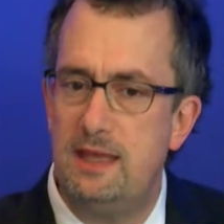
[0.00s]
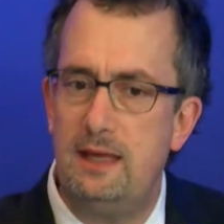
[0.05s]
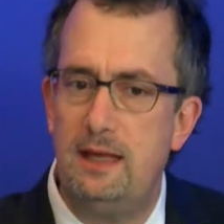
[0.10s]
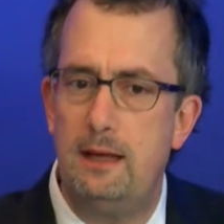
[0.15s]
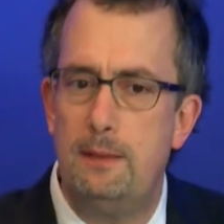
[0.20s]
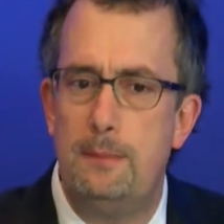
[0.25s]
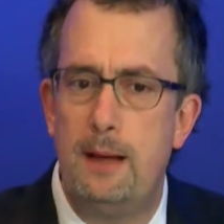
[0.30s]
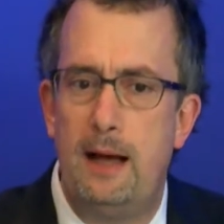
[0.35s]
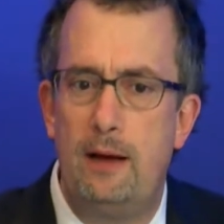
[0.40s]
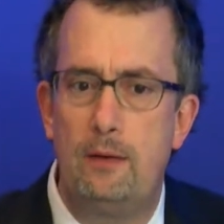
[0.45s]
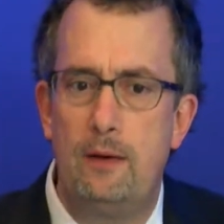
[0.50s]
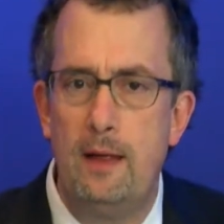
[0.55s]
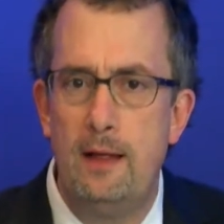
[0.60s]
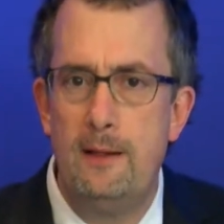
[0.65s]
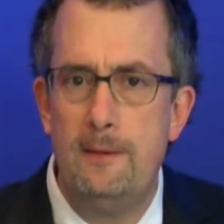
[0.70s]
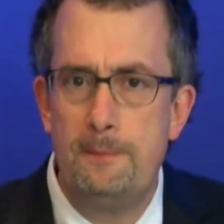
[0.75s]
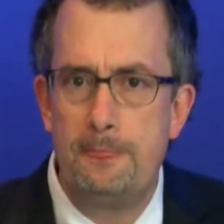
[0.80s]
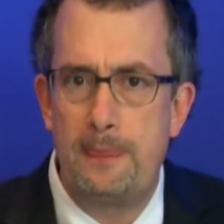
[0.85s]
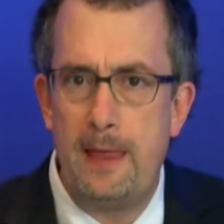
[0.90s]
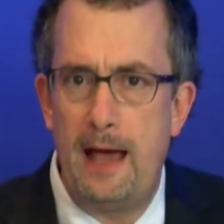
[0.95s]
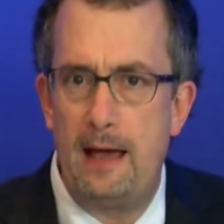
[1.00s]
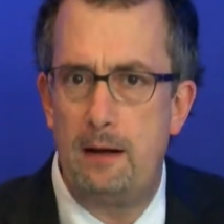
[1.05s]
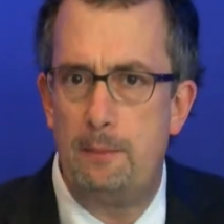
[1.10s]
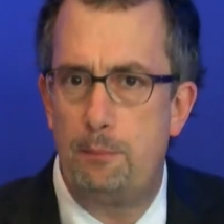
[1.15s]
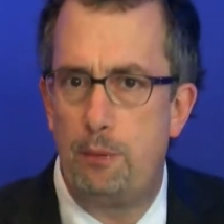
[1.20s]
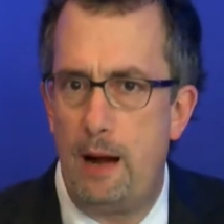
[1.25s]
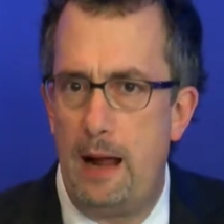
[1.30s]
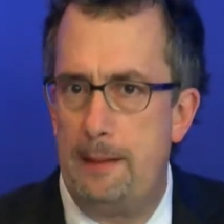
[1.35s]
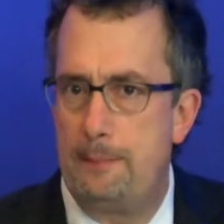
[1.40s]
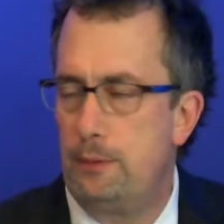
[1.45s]
think about how to
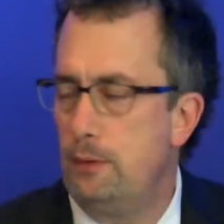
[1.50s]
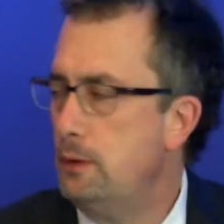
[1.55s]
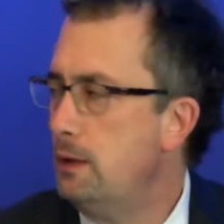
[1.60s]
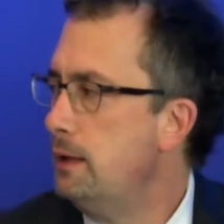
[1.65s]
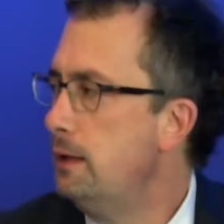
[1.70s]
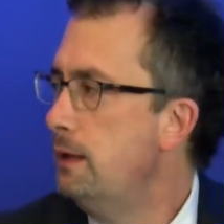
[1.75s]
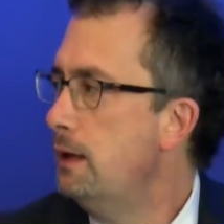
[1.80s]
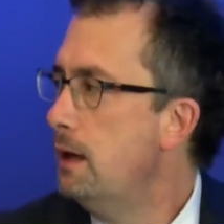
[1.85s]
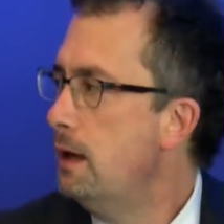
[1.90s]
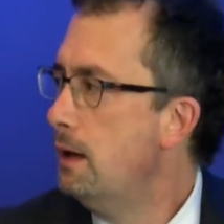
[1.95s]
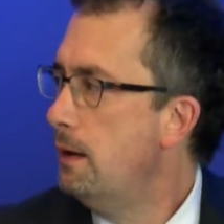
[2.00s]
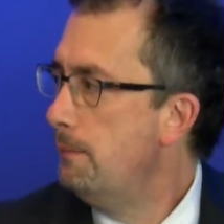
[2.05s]
properly